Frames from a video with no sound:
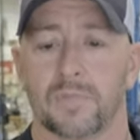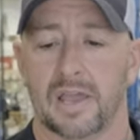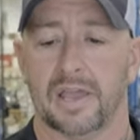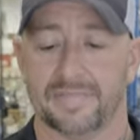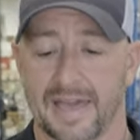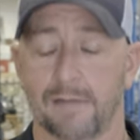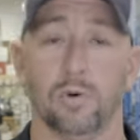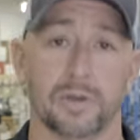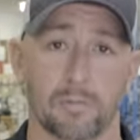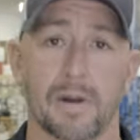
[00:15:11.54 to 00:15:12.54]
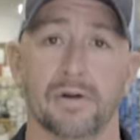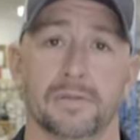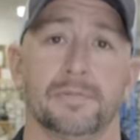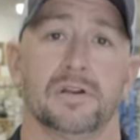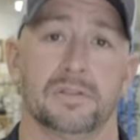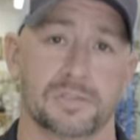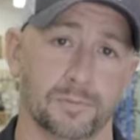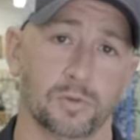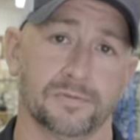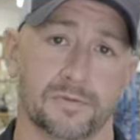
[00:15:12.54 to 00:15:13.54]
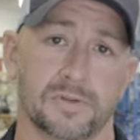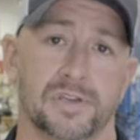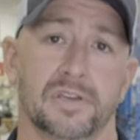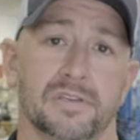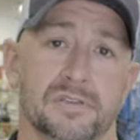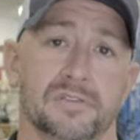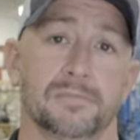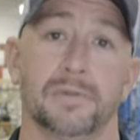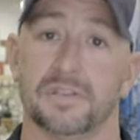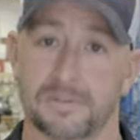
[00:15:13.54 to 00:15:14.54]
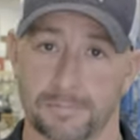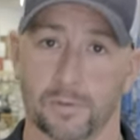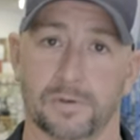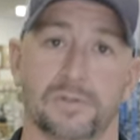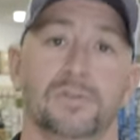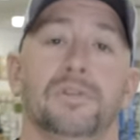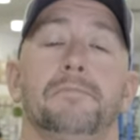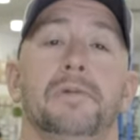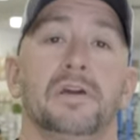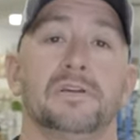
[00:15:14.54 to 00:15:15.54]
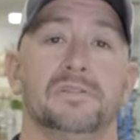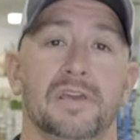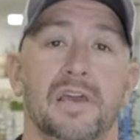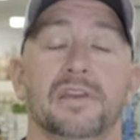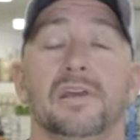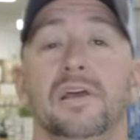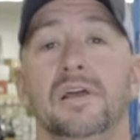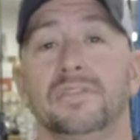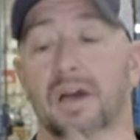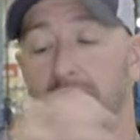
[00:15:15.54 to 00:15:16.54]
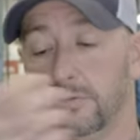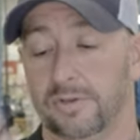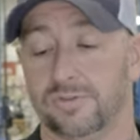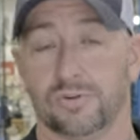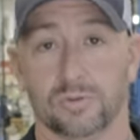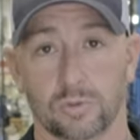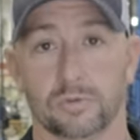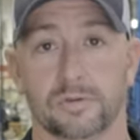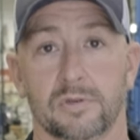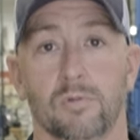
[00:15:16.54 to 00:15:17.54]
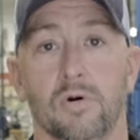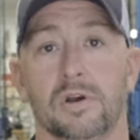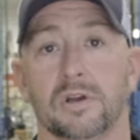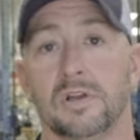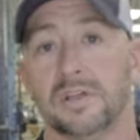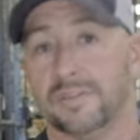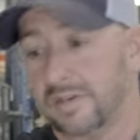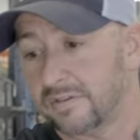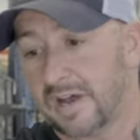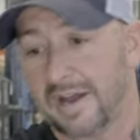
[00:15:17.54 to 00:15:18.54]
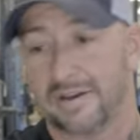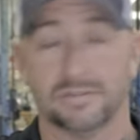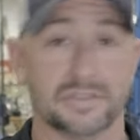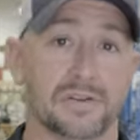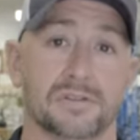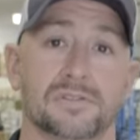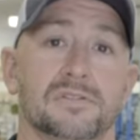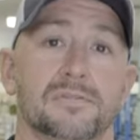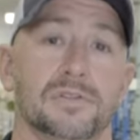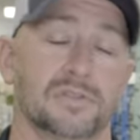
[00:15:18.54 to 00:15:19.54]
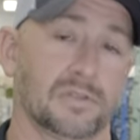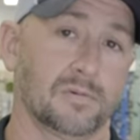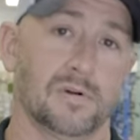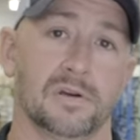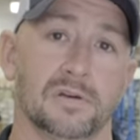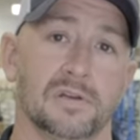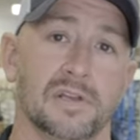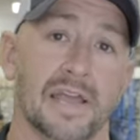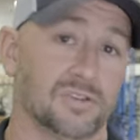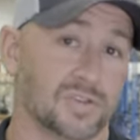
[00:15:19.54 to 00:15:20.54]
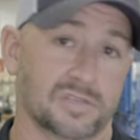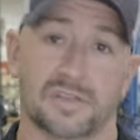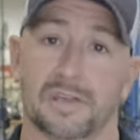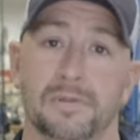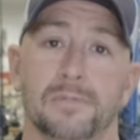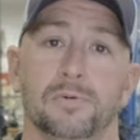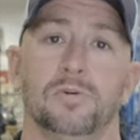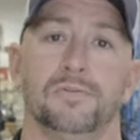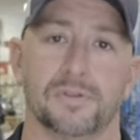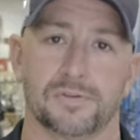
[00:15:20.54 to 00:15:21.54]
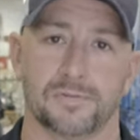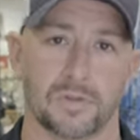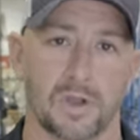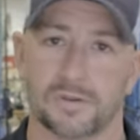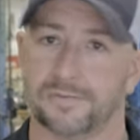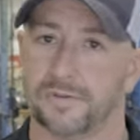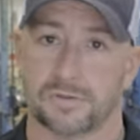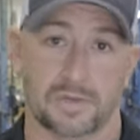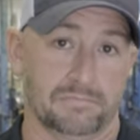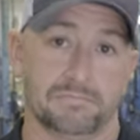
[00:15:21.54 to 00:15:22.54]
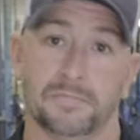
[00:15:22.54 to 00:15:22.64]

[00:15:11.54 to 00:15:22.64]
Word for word: and that will get wound up onto the spool for a jigging system. But it's important to do that because, again, not only is your lure in the water, the entire leader system is in the water. And just like people who fish for large fish like